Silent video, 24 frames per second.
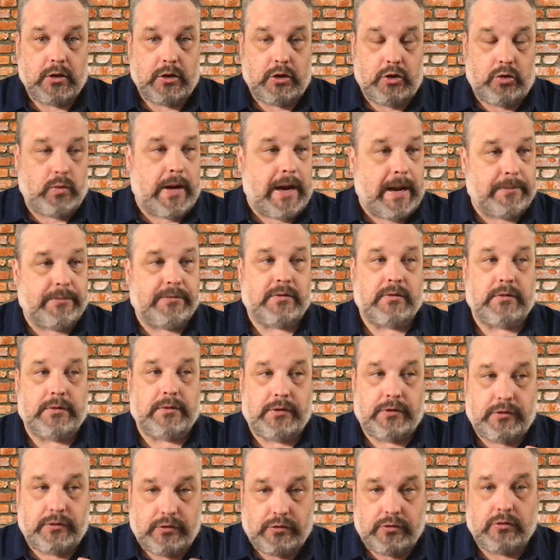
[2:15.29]
you absolutely
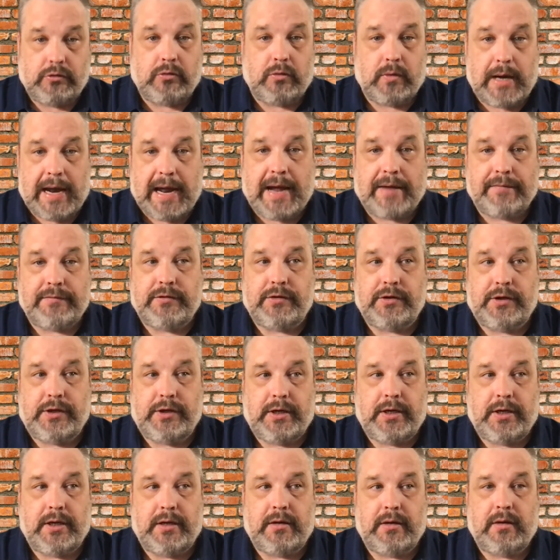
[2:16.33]
do have to
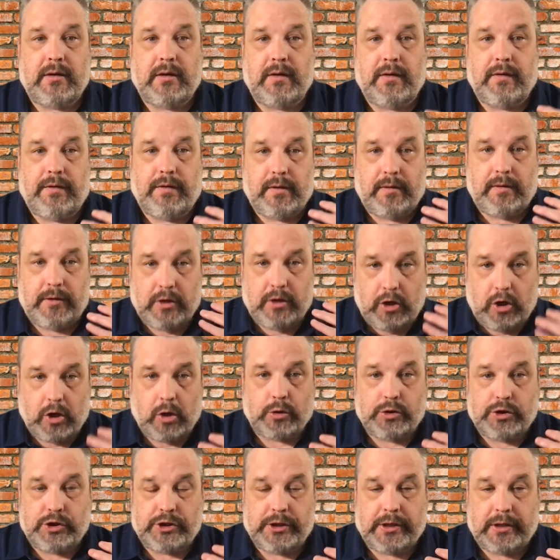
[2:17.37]
get the
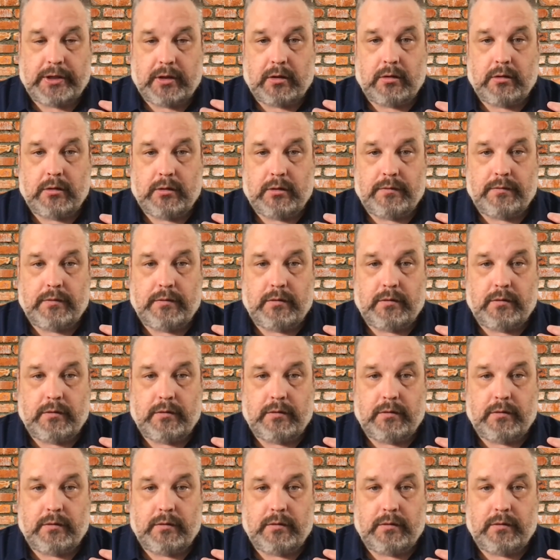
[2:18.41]
negotiator